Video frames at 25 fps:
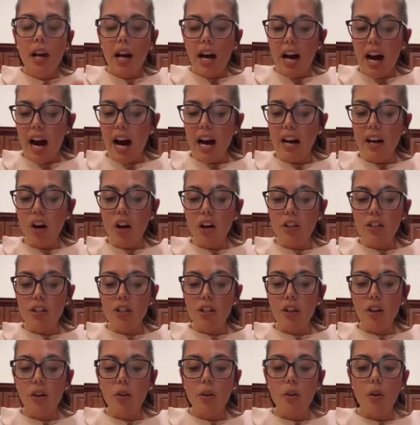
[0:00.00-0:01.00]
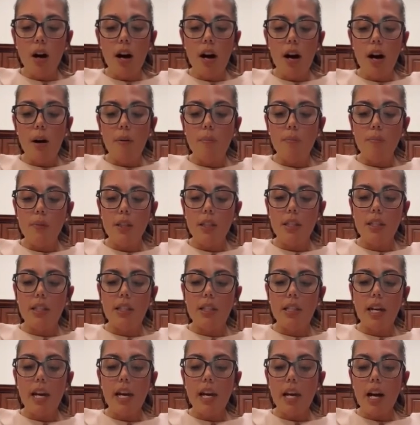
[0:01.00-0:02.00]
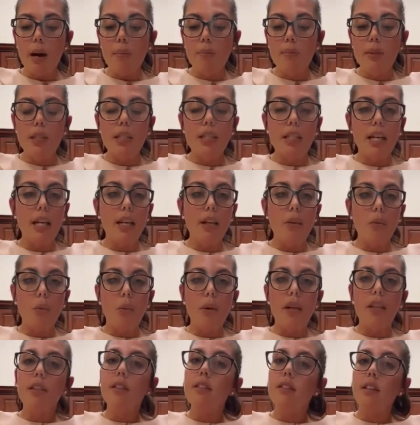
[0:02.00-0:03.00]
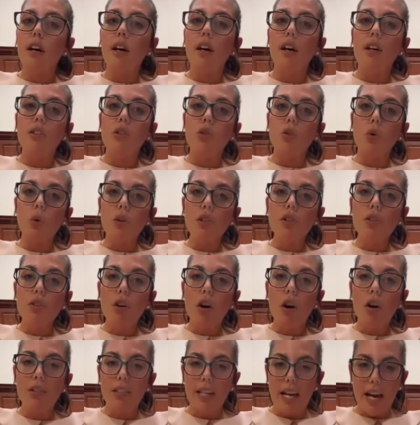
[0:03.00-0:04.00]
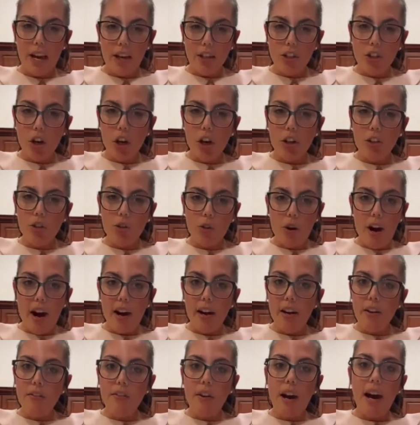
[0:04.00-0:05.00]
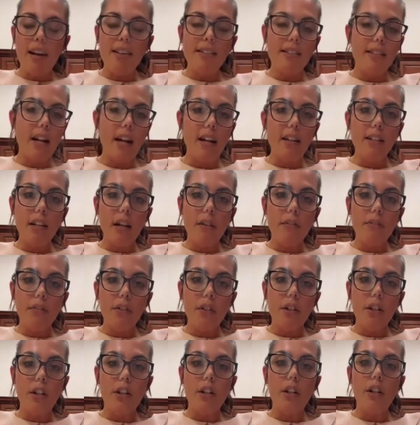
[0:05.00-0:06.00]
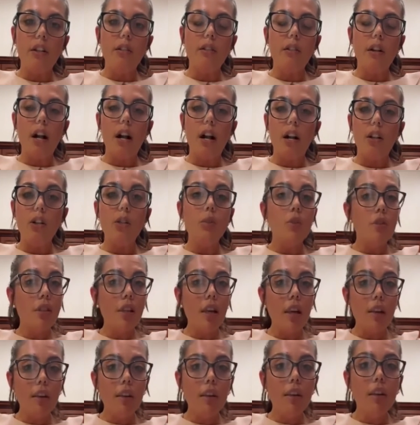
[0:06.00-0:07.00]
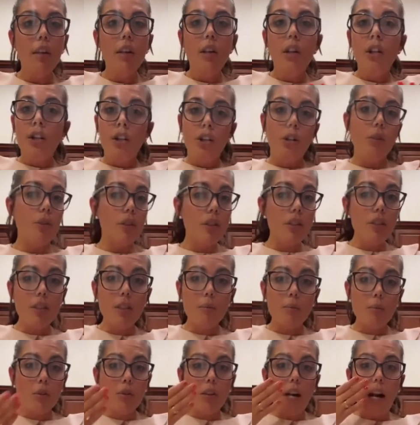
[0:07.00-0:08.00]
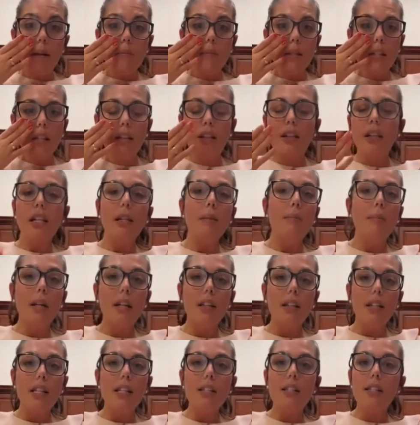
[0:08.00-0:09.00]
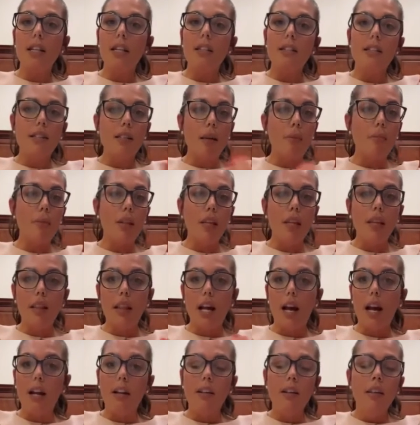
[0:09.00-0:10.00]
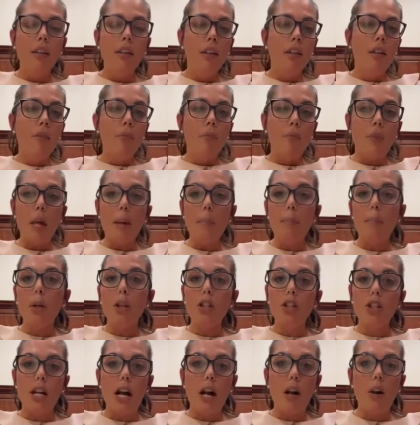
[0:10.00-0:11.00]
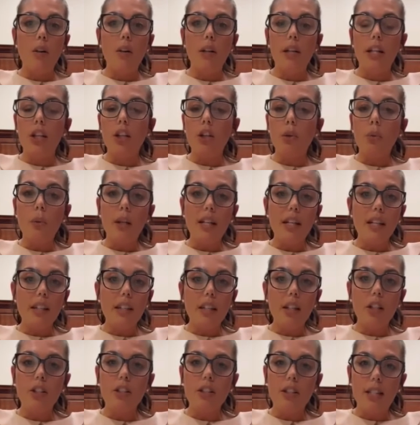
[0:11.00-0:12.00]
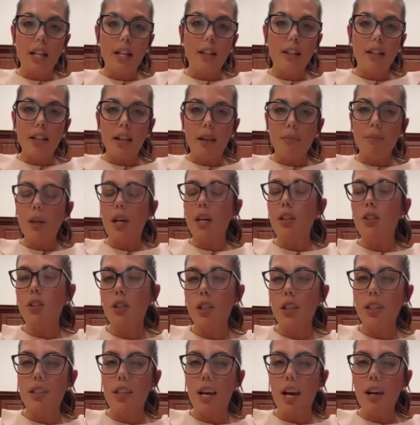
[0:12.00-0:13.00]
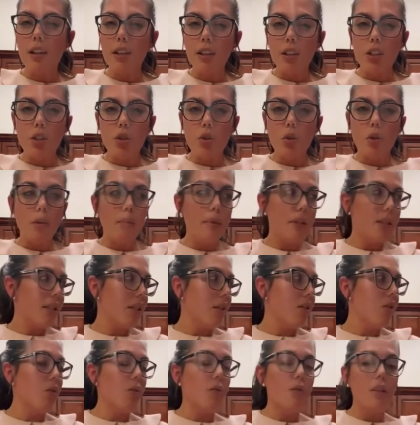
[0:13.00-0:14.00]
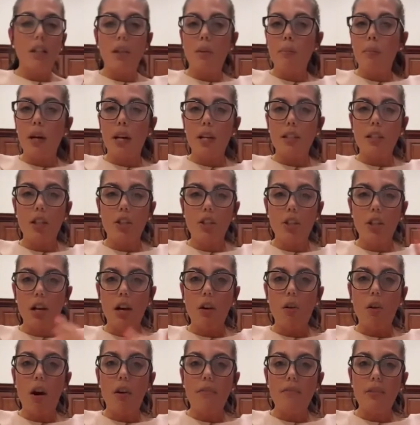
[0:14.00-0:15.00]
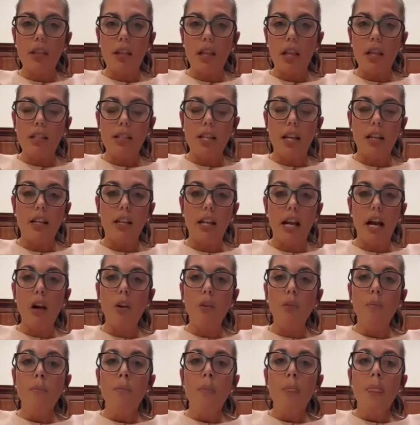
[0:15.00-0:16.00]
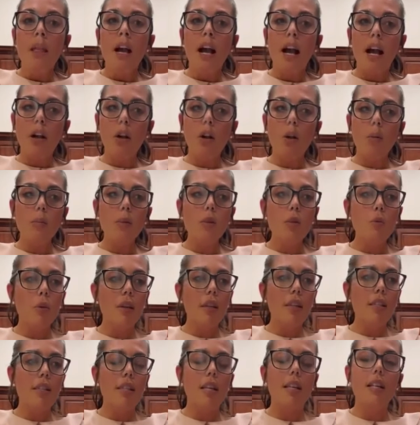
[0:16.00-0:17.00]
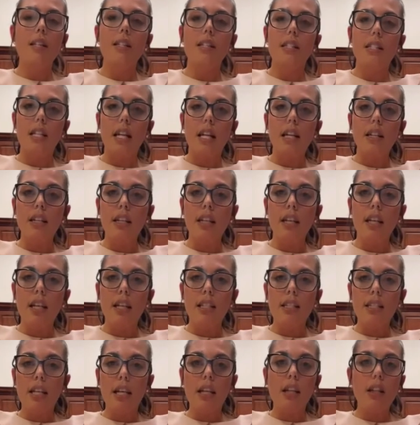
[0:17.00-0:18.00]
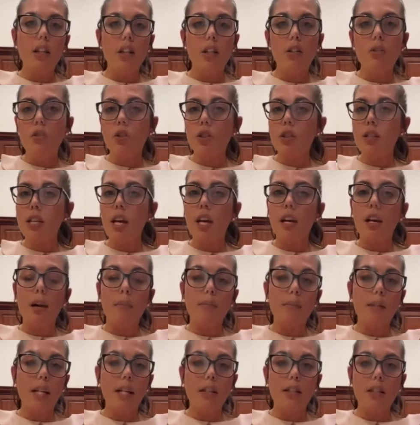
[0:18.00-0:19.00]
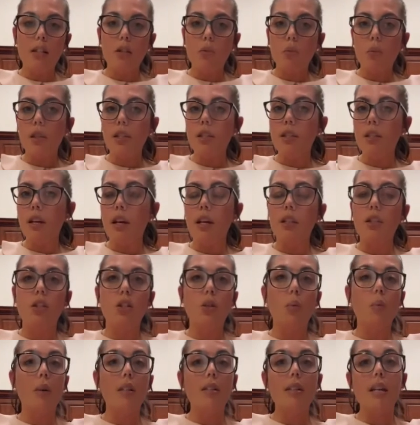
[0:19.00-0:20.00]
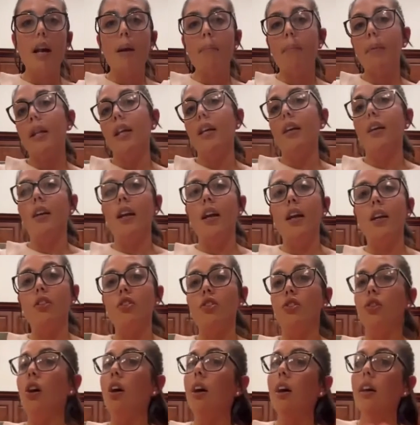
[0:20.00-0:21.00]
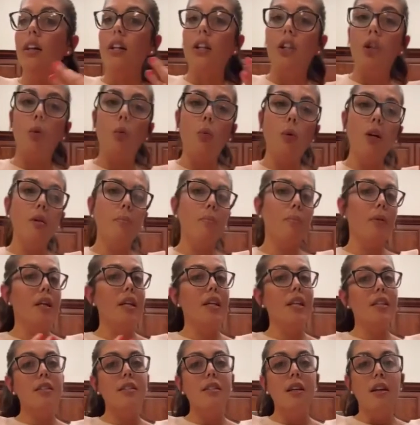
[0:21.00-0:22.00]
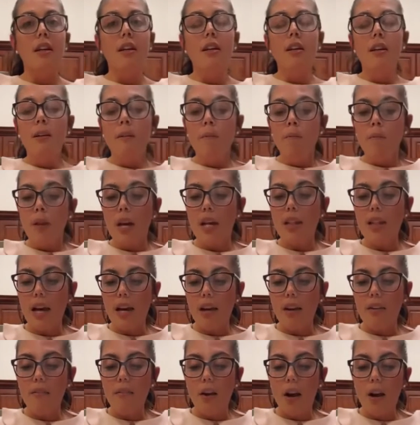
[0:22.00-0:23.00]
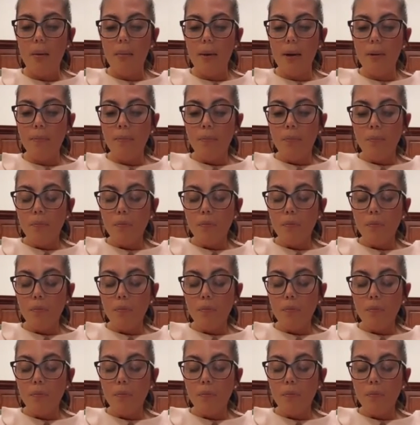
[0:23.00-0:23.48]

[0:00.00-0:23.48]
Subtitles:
I also stay up to date with a source called HR Drive. I signed up for their newsletter. You can subscribe to their email list. That's something that they push out either weekly or daily. I'm not exactly sure because I don't really pay attention how often they send it out. I almost want to say it's daily, and daily you just get updates as to what's happening in HR, in the workplace, and that environment.